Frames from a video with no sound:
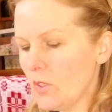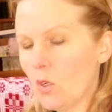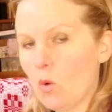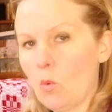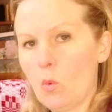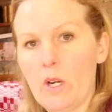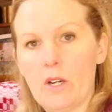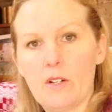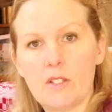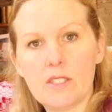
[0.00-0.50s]

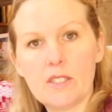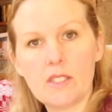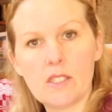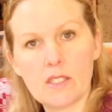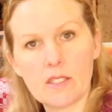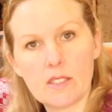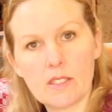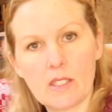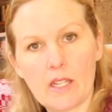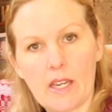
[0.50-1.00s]
Whereas
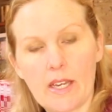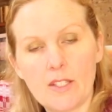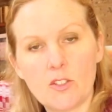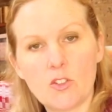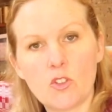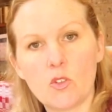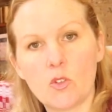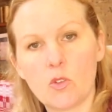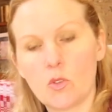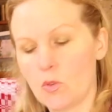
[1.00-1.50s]
this eight
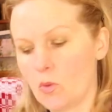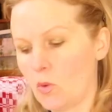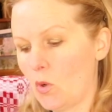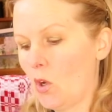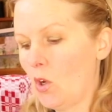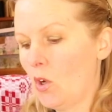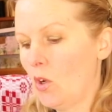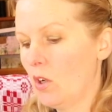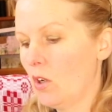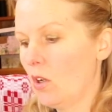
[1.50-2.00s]
two
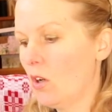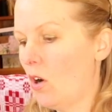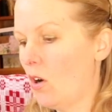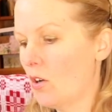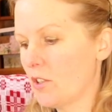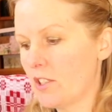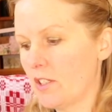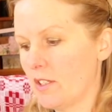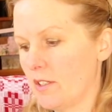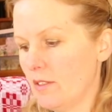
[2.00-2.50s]

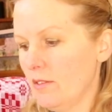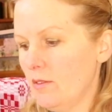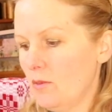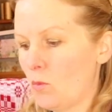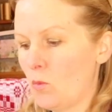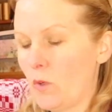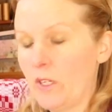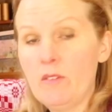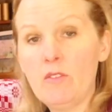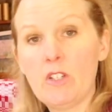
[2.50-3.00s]
cotton
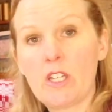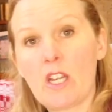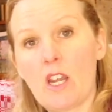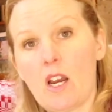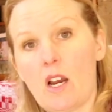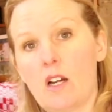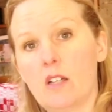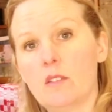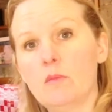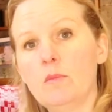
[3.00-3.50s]
weaving
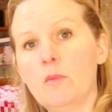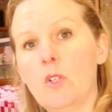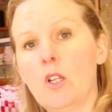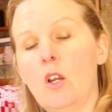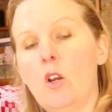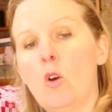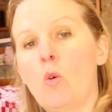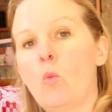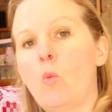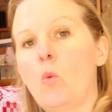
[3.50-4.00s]
yarn
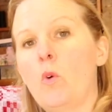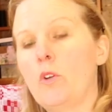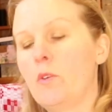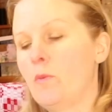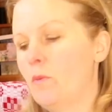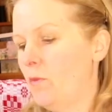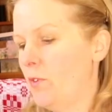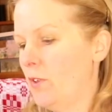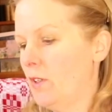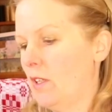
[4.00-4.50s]

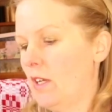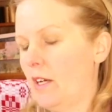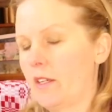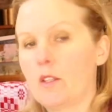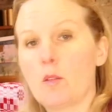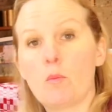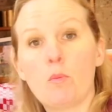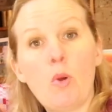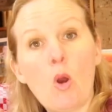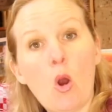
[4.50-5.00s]
would feel
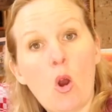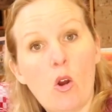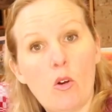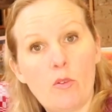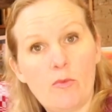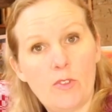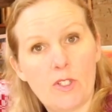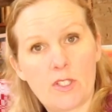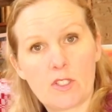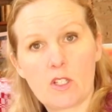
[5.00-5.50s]
like the
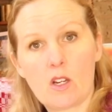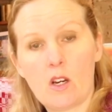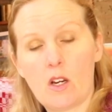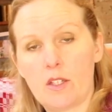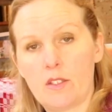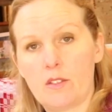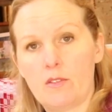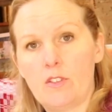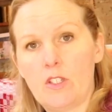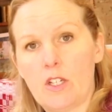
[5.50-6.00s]
perfect
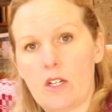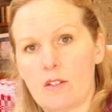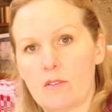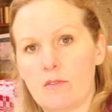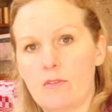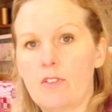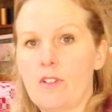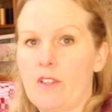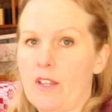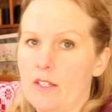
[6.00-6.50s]
kind of
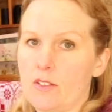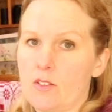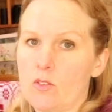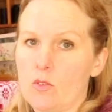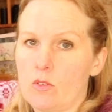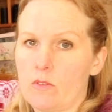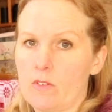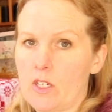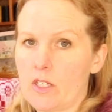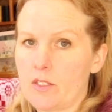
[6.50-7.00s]
yarn for that
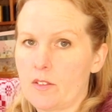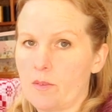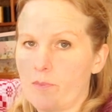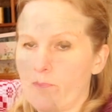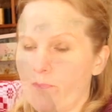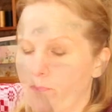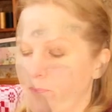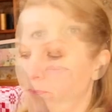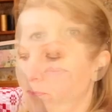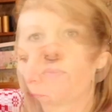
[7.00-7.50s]
sort of
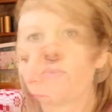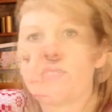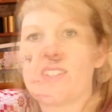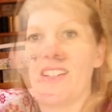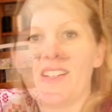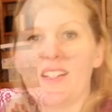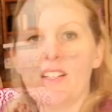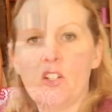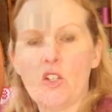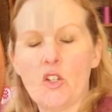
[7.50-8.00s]
item.
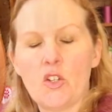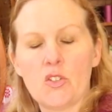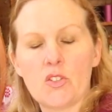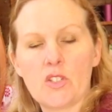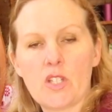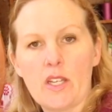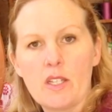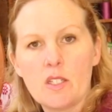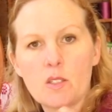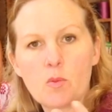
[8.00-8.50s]

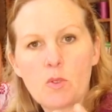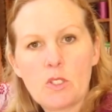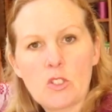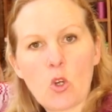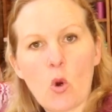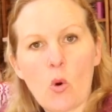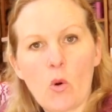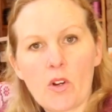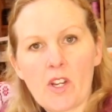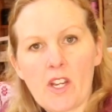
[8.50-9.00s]
Seeing as we're
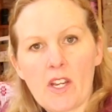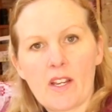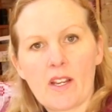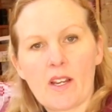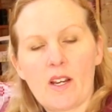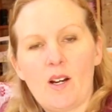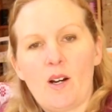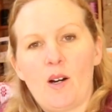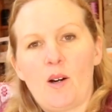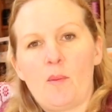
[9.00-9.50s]
talking
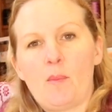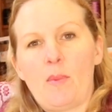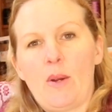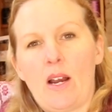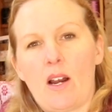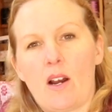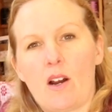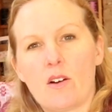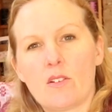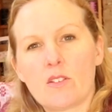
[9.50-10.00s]

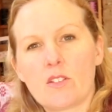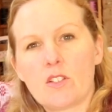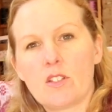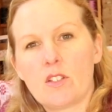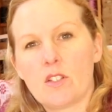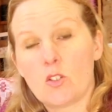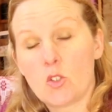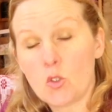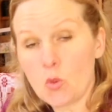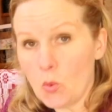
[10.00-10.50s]
about
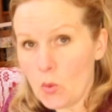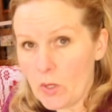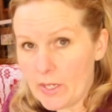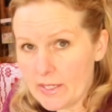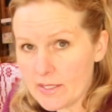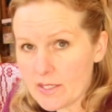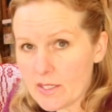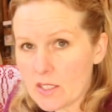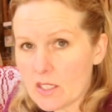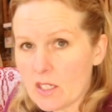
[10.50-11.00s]
the
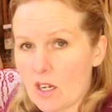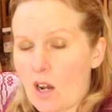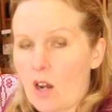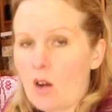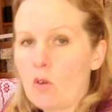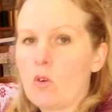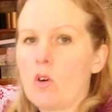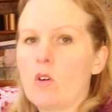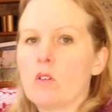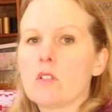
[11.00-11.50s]
twist,
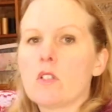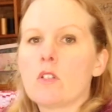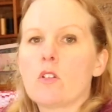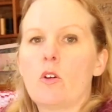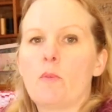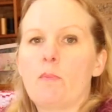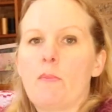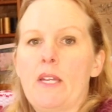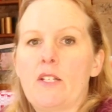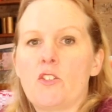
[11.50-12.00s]
I'll
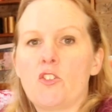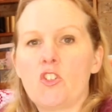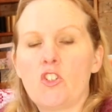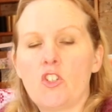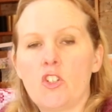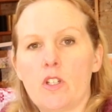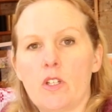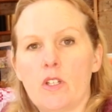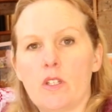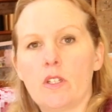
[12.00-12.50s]
also
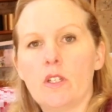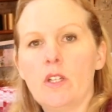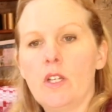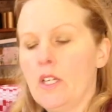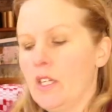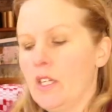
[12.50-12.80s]
mention